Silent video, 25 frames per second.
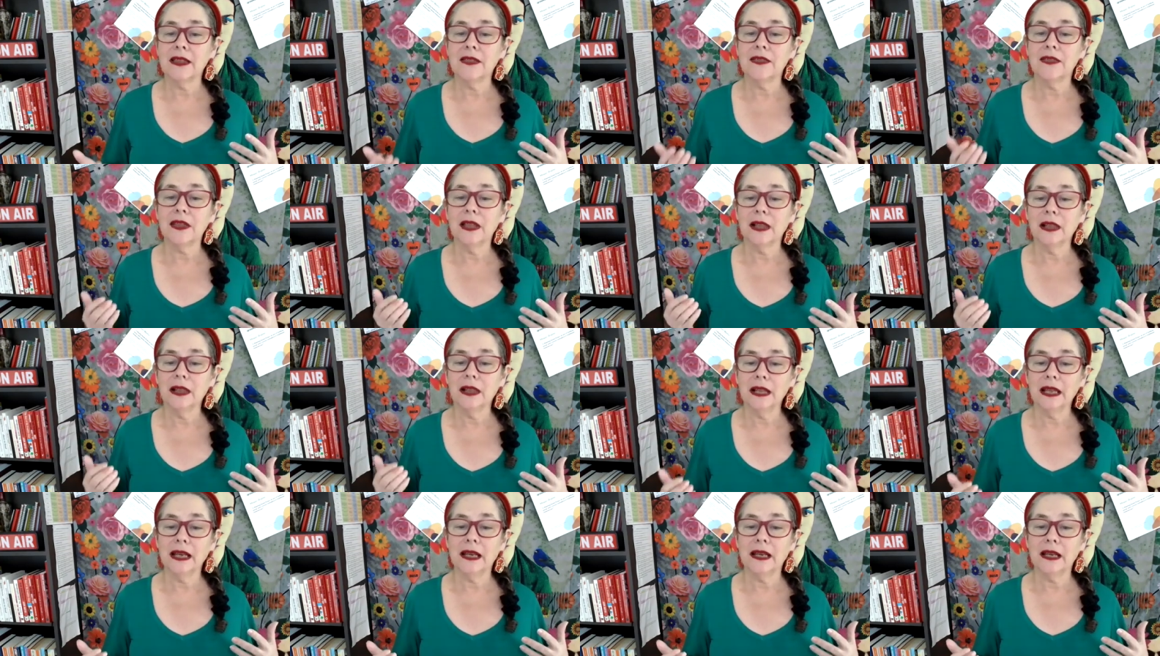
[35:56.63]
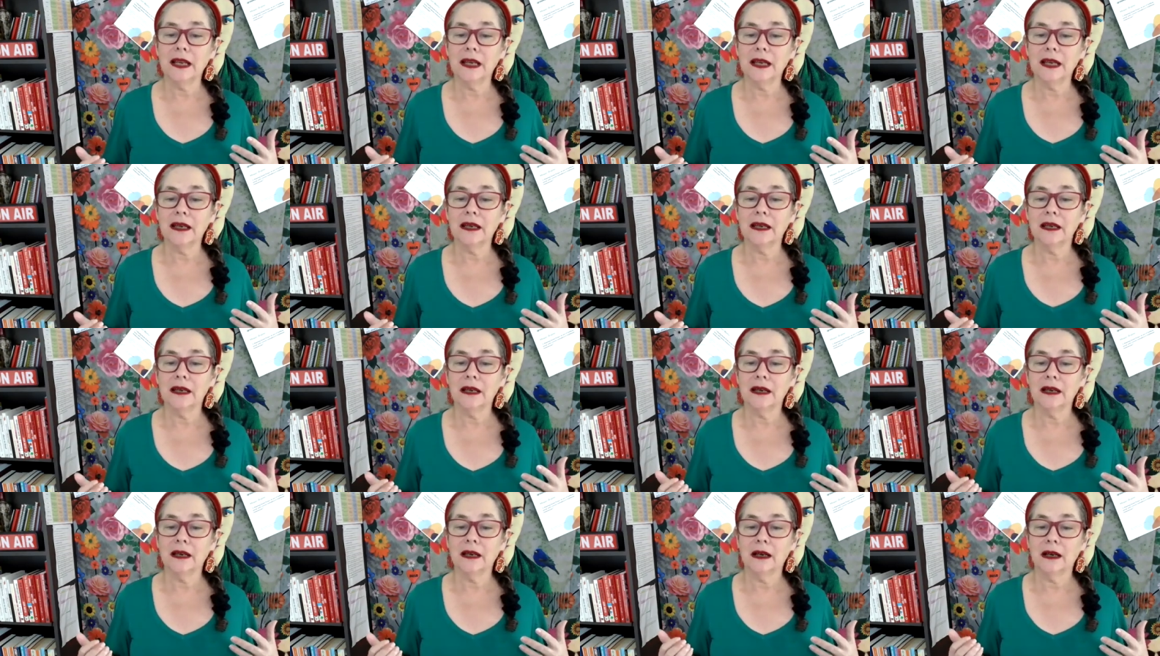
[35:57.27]
the link
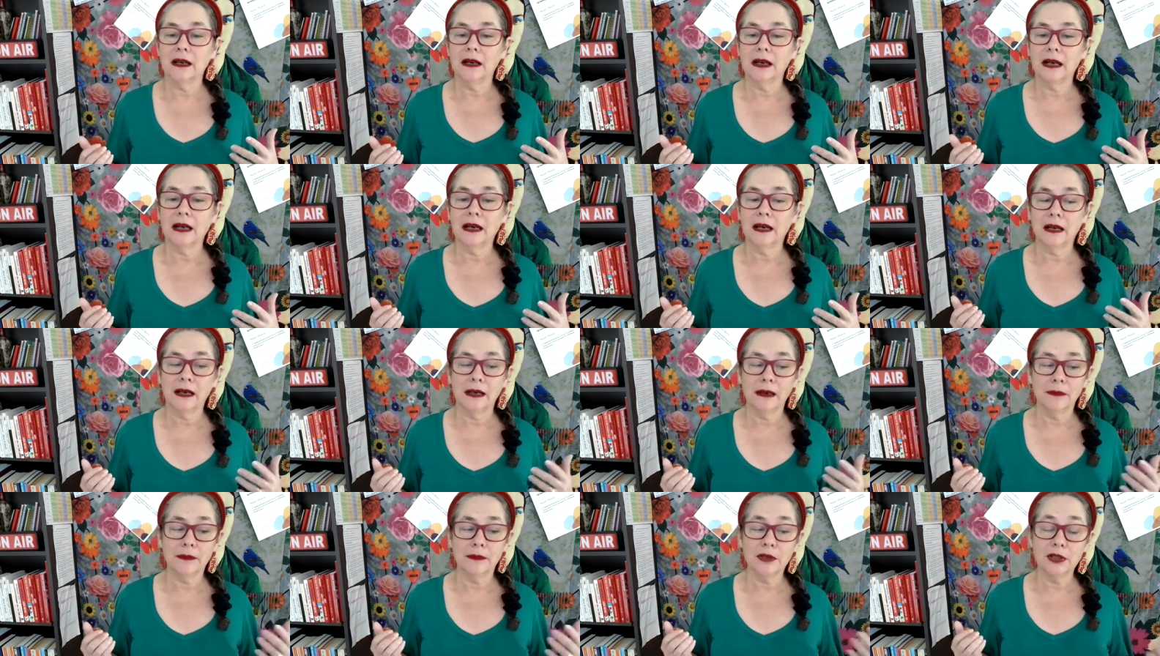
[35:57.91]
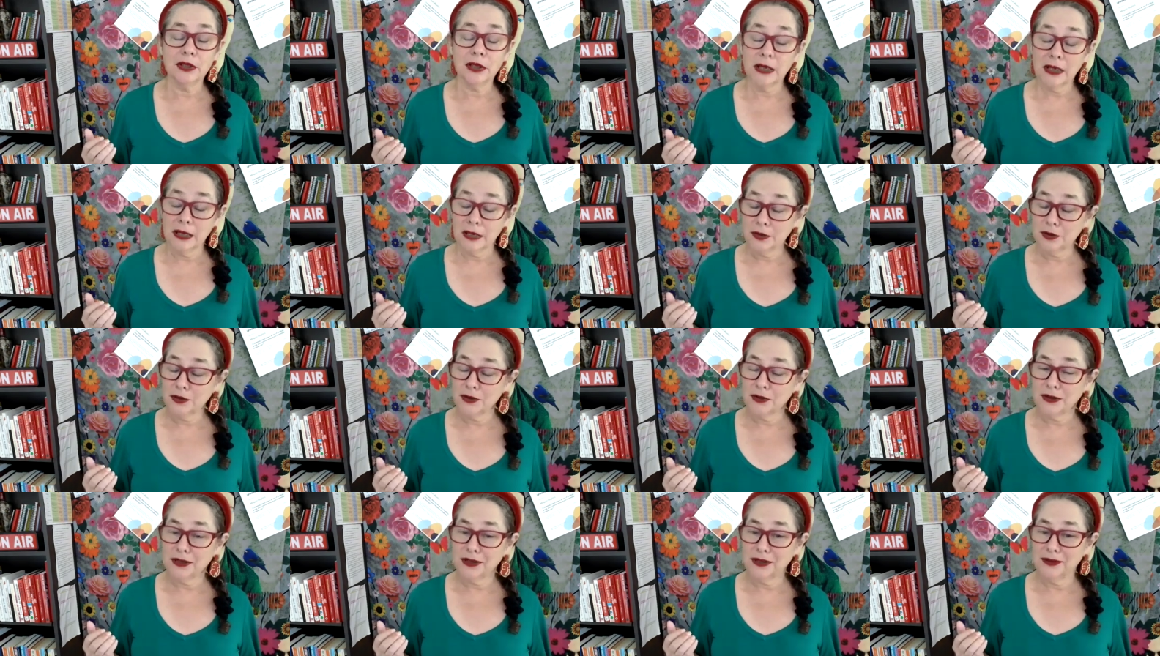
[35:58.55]
to
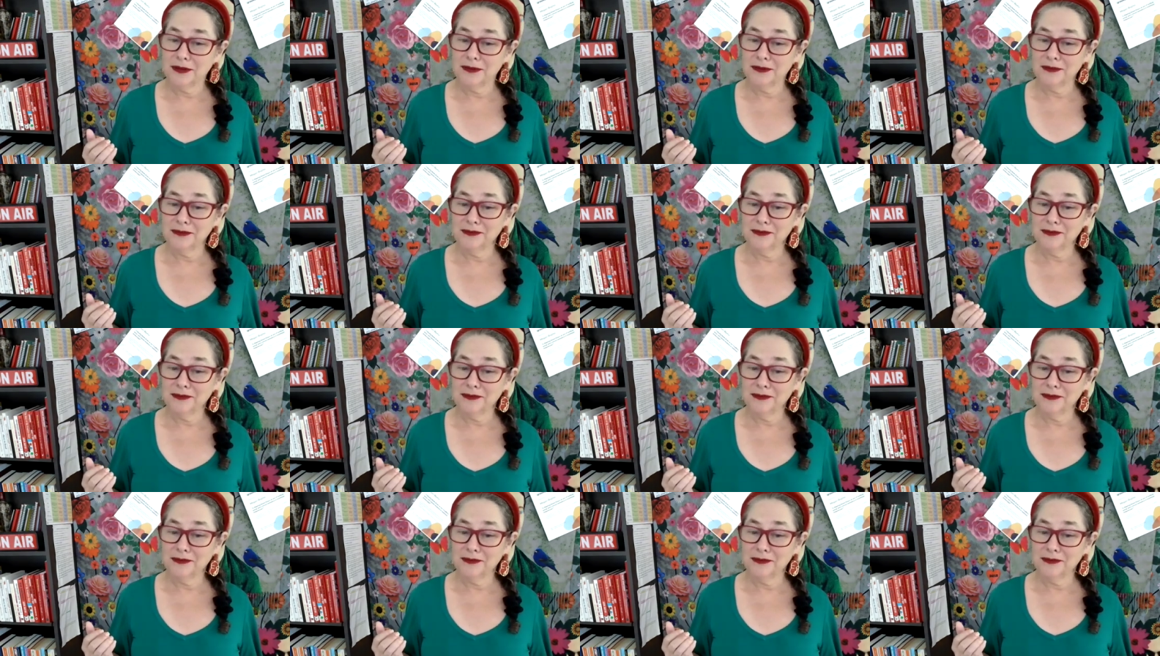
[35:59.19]
country,